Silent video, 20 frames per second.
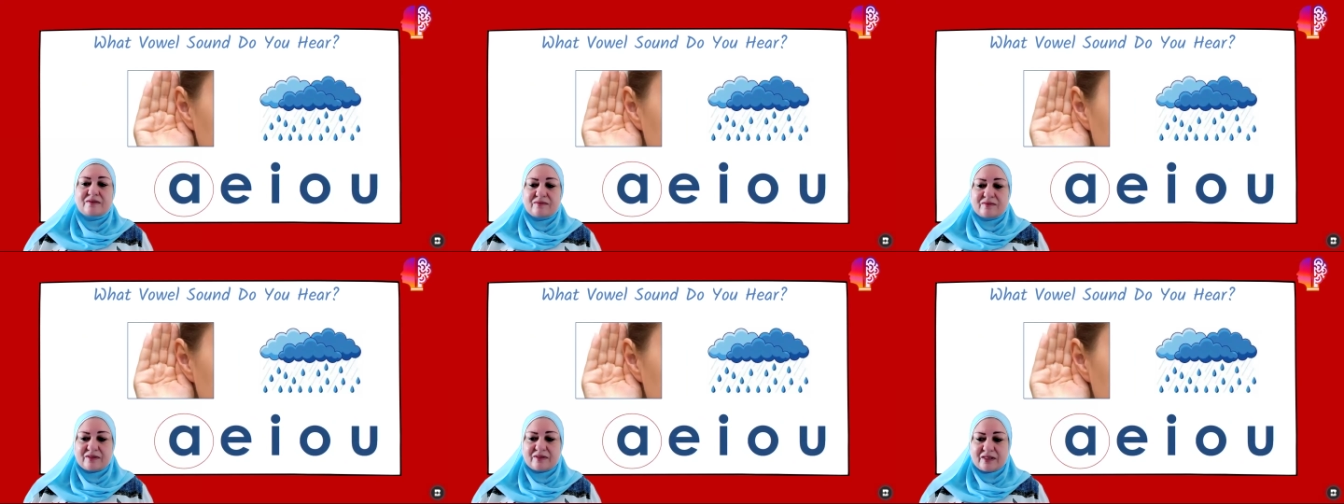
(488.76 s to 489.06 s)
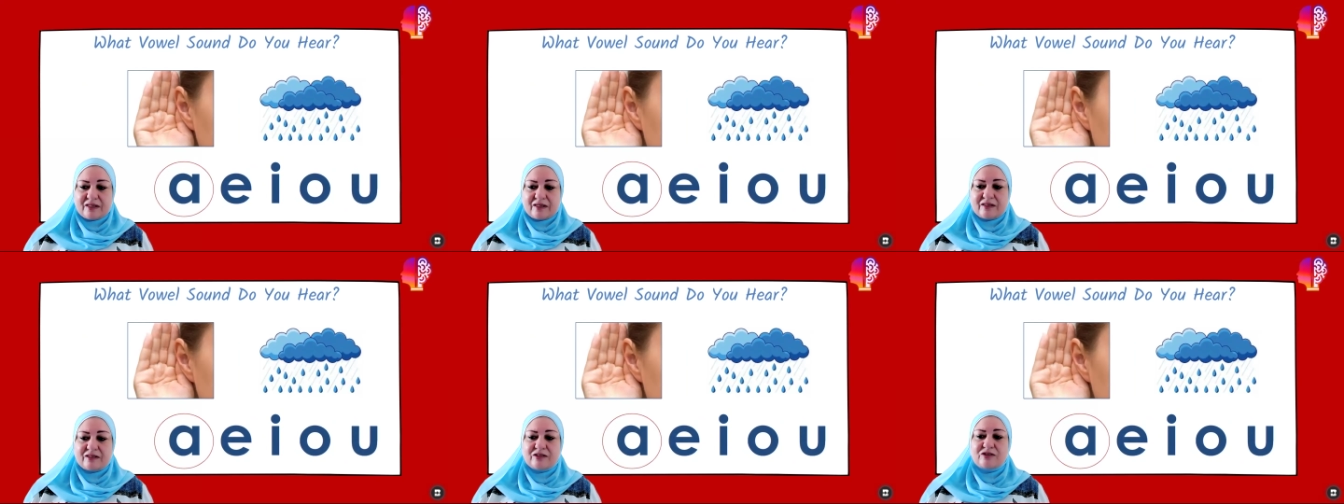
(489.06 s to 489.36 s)

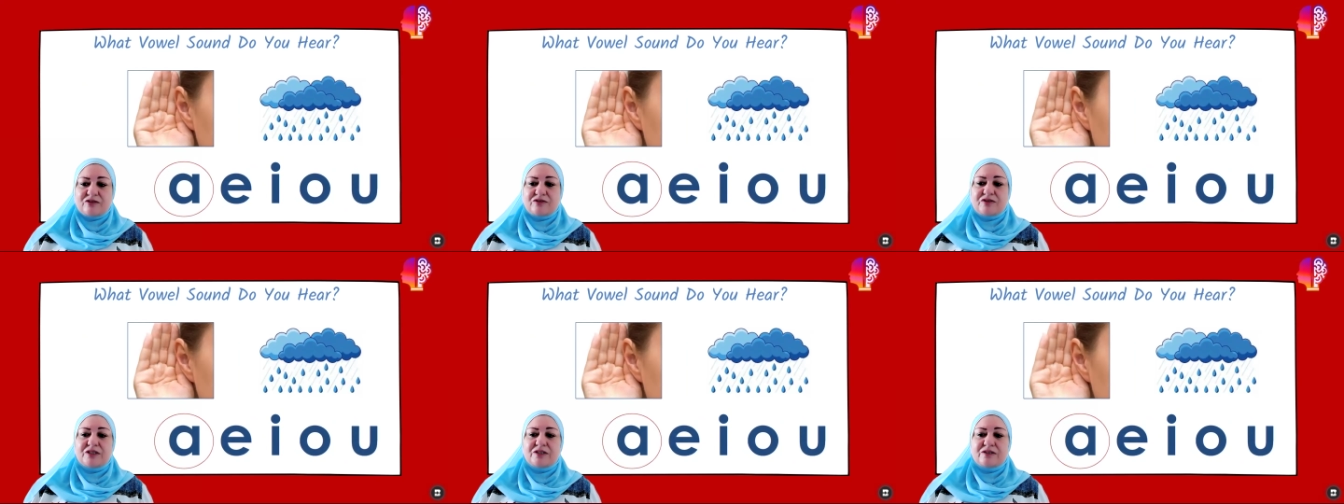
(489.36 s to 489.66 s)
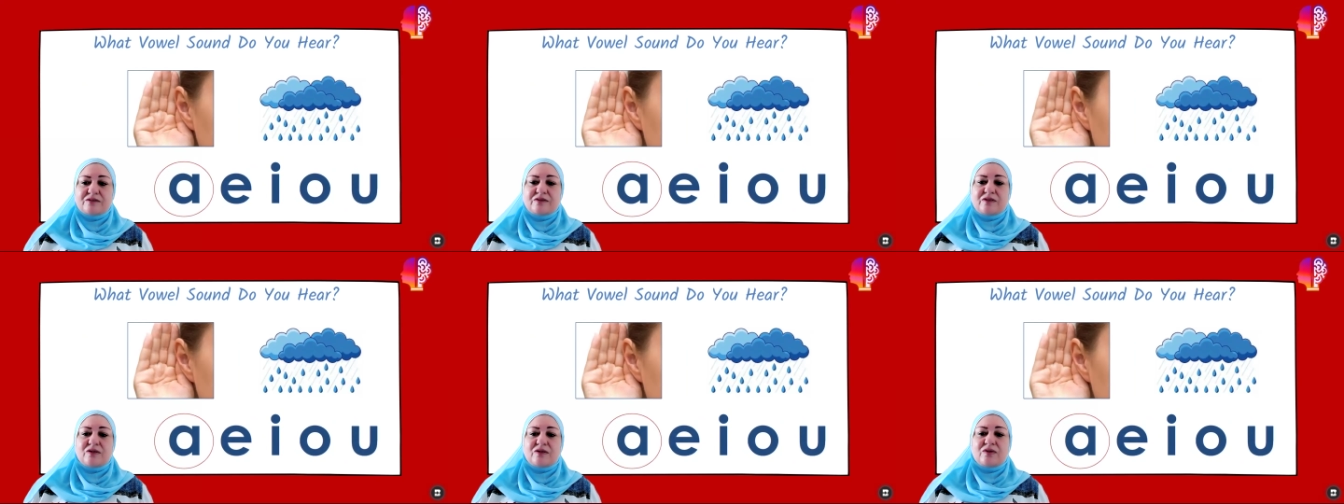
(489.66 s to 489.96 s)
Okay, you
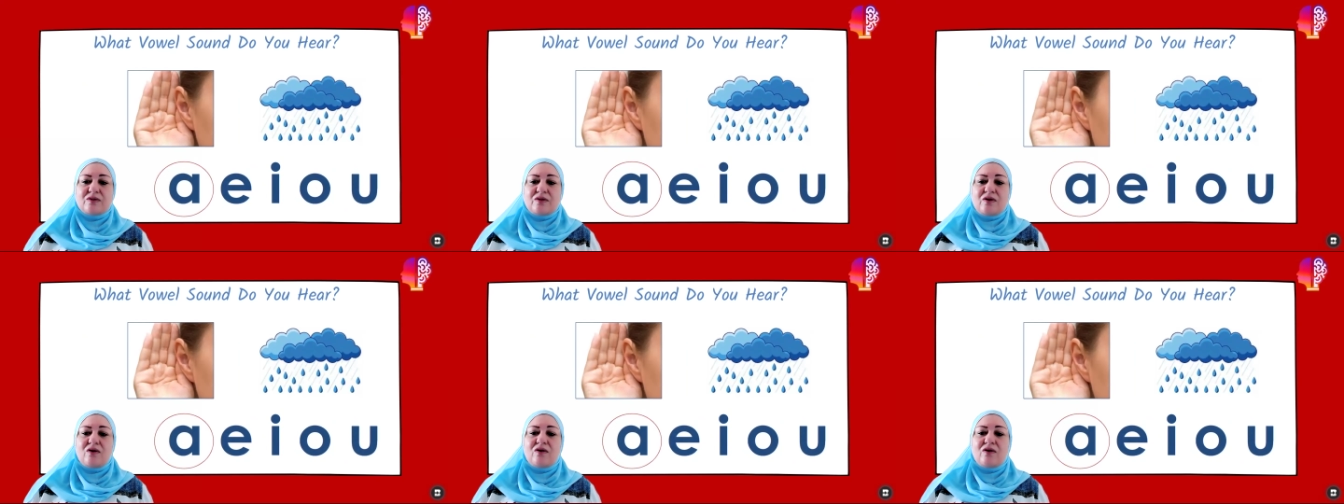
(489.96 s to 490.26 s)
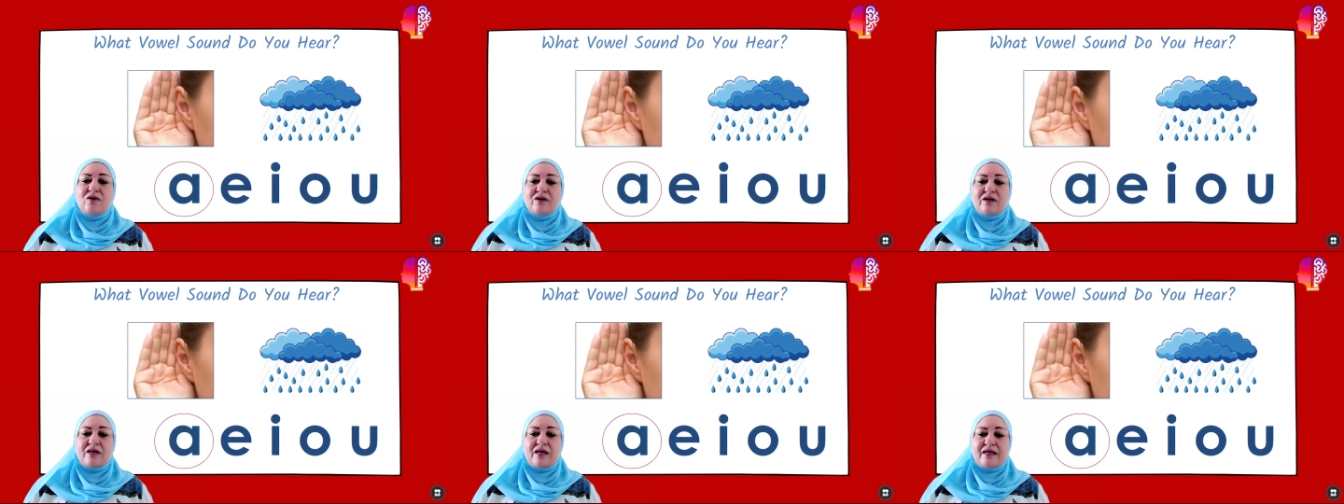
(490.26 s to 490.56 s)
hear the
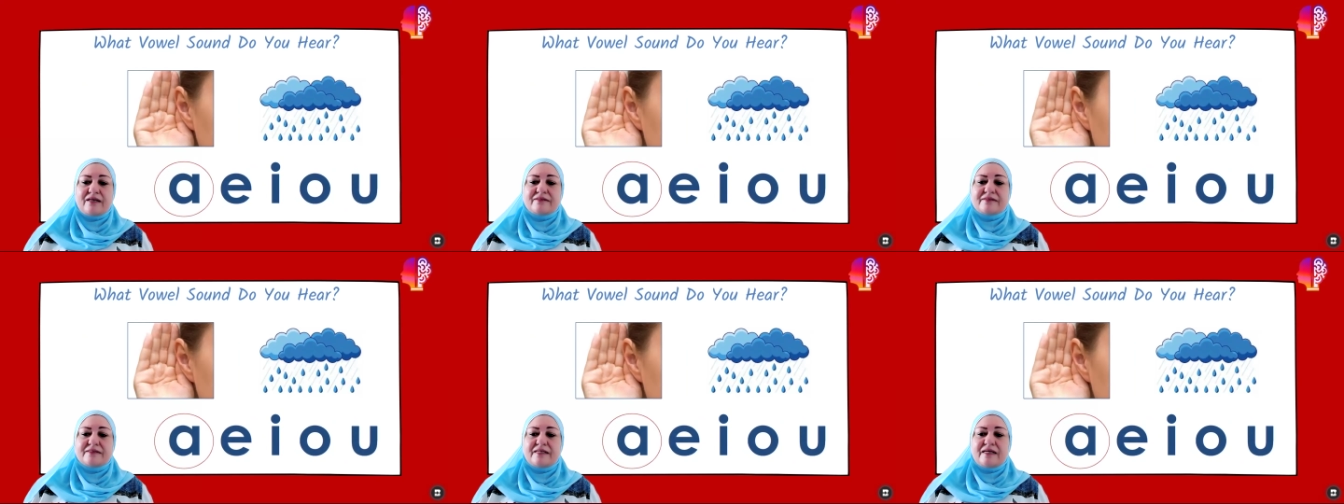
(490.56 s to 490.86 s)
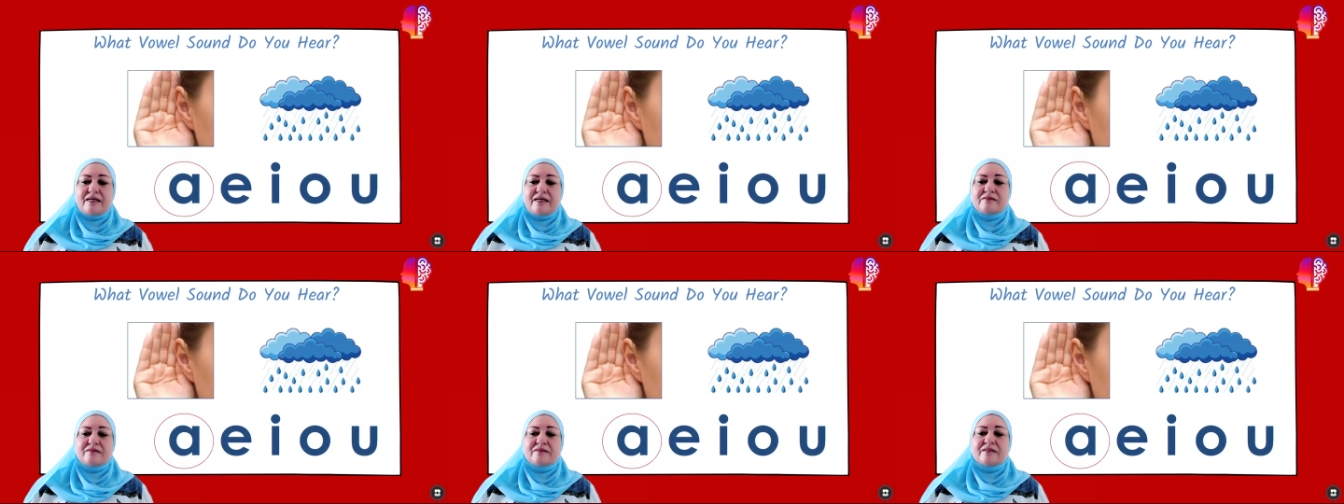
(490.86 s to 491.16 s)
long A
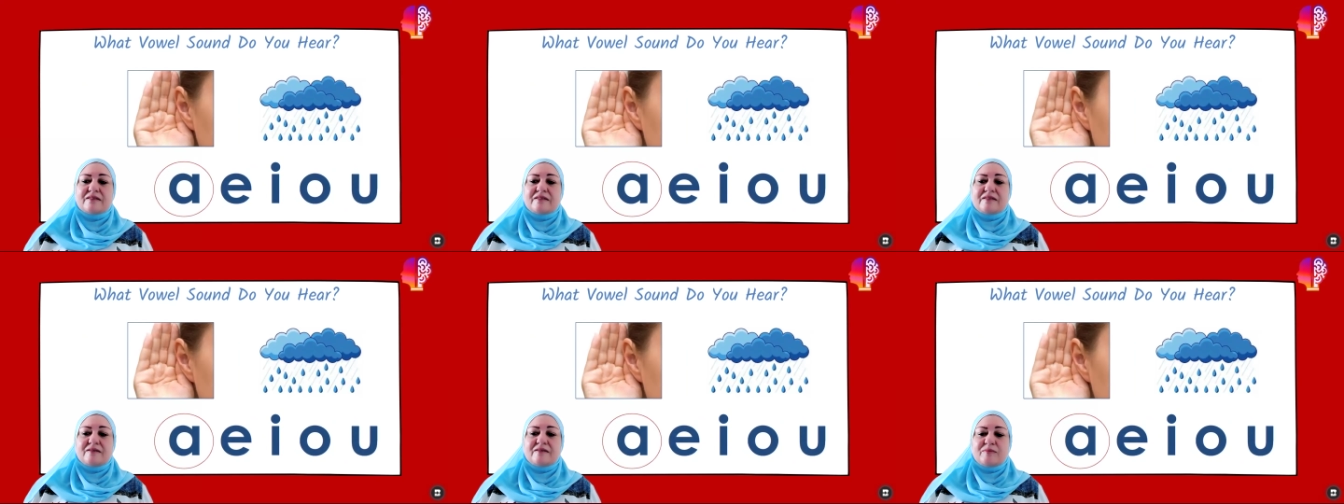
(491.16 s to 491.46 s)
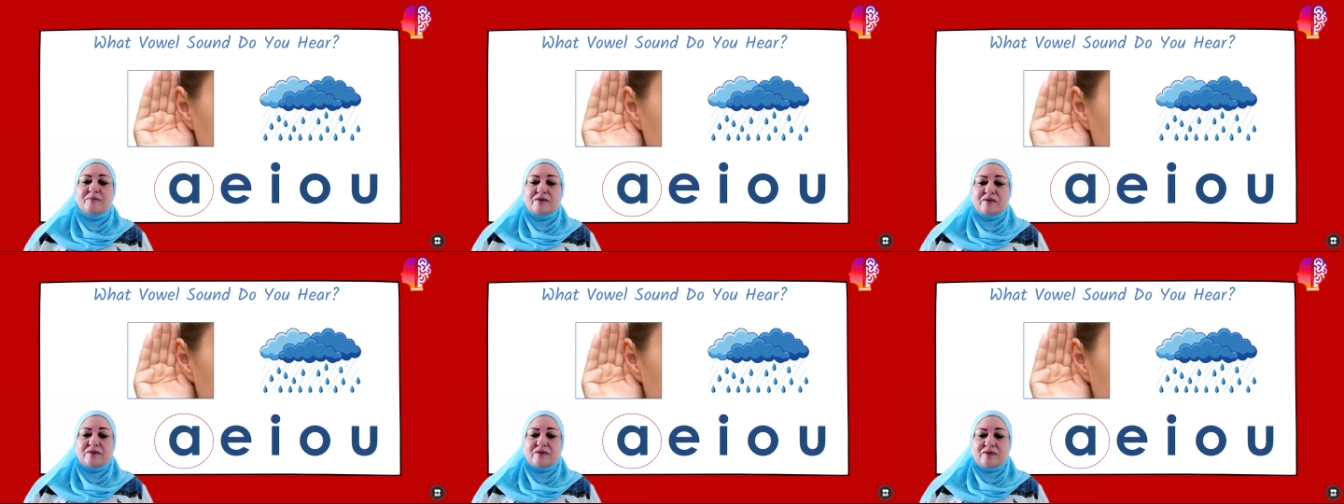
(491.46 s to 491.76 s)
sound in the
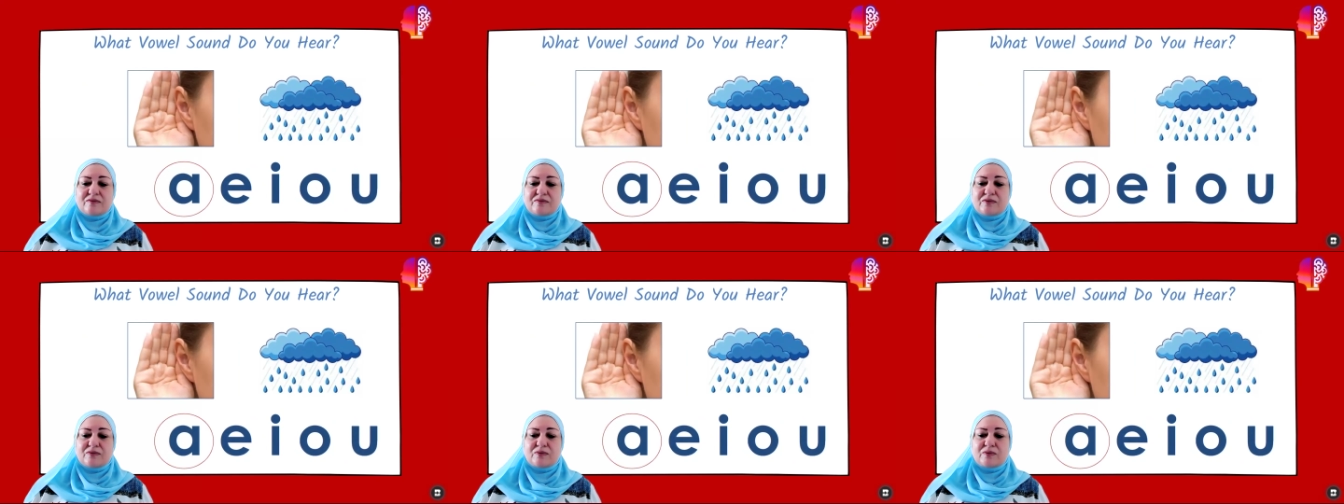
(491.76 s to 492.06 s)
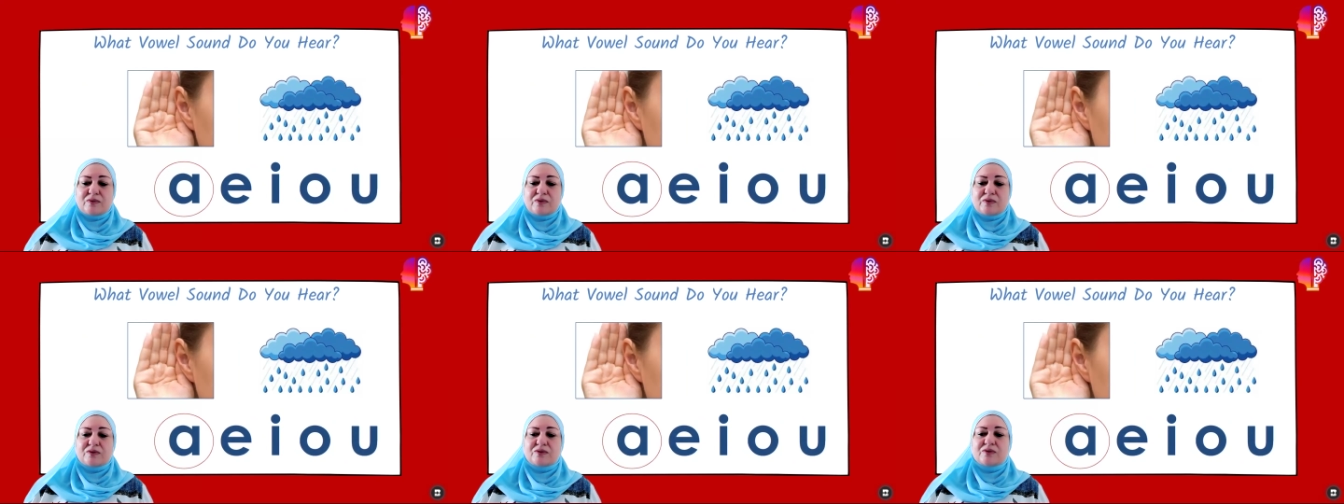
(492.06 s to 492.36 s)
middle of the
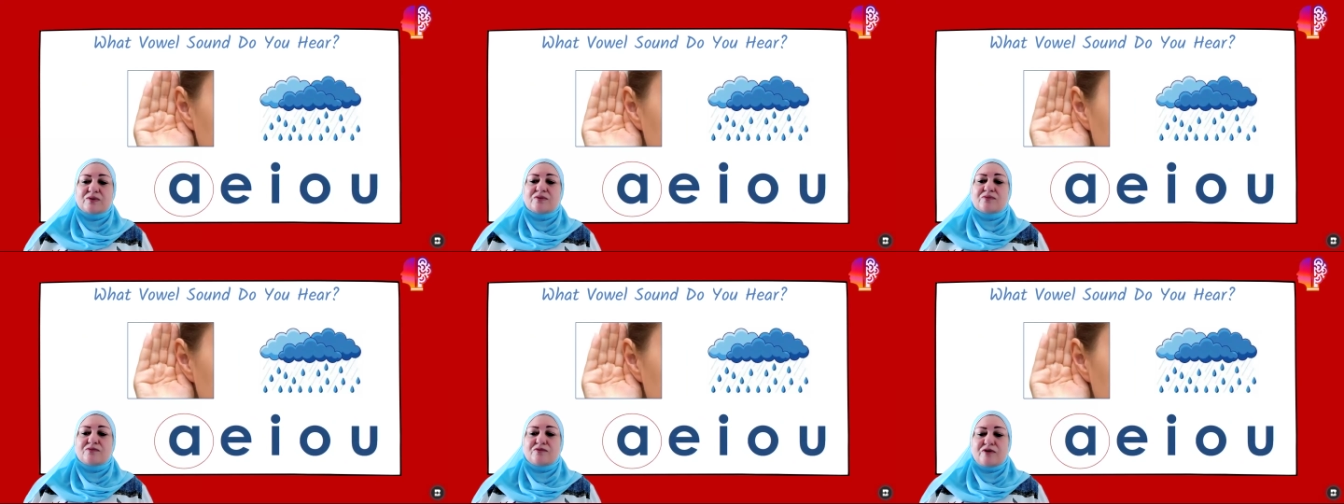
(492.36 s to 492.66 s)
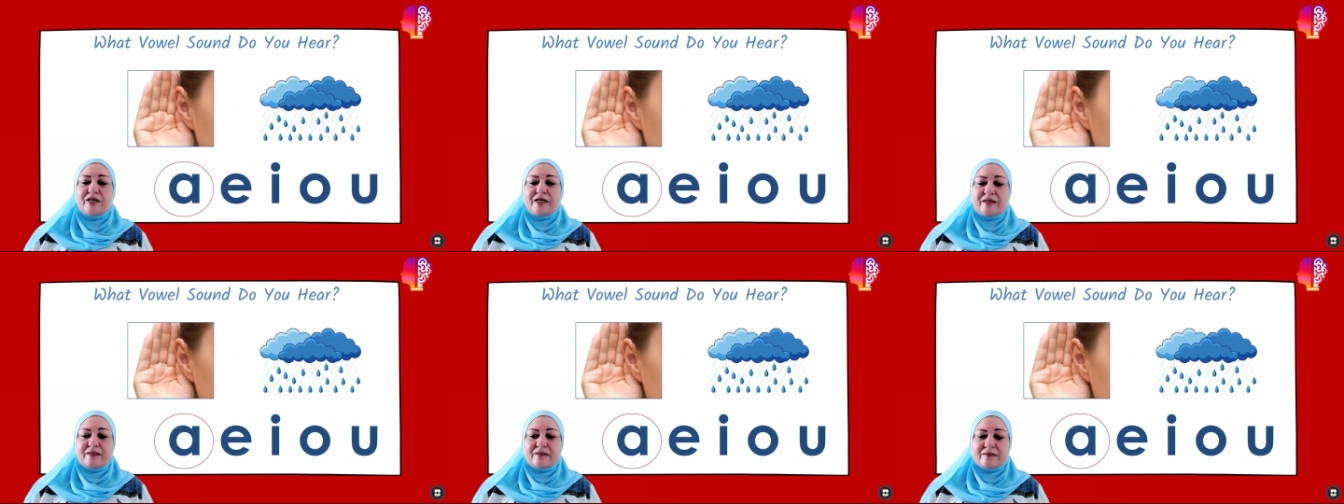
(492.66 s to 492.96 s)
word
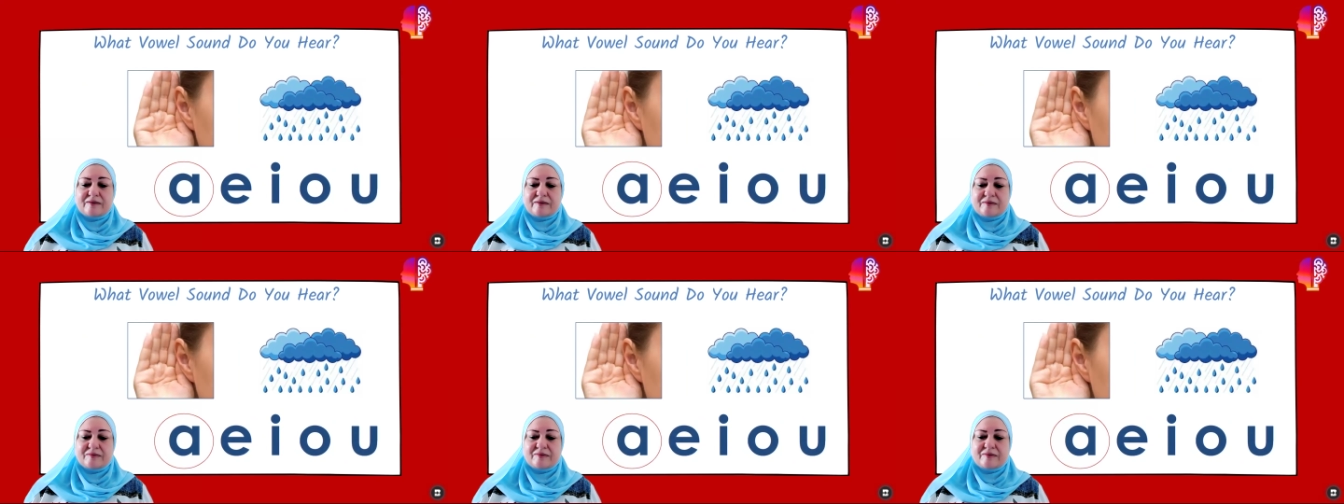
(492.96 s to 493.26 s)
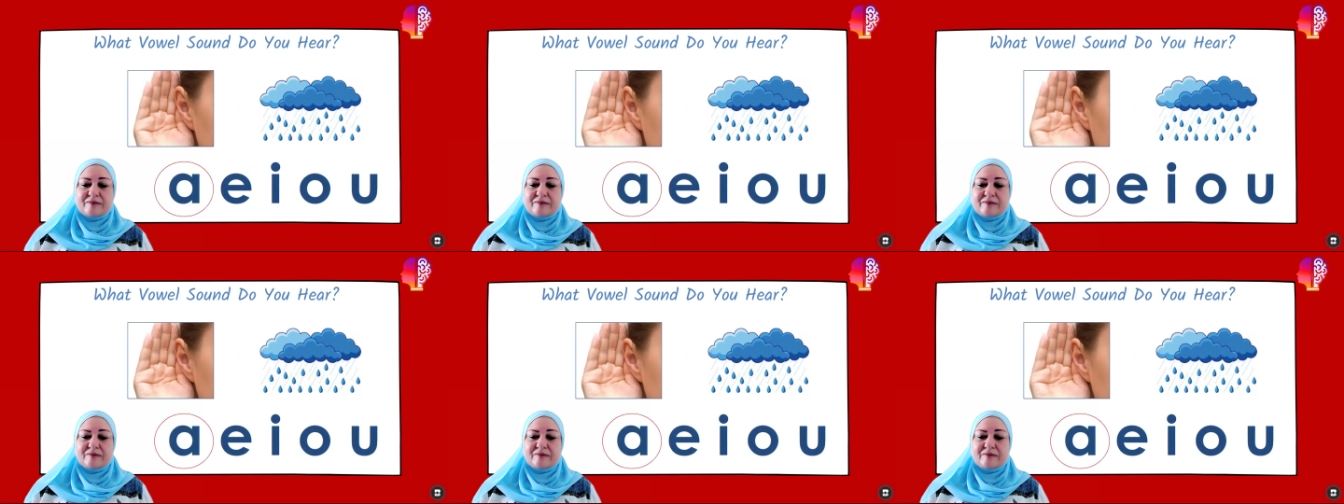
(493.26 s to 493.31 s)
rain.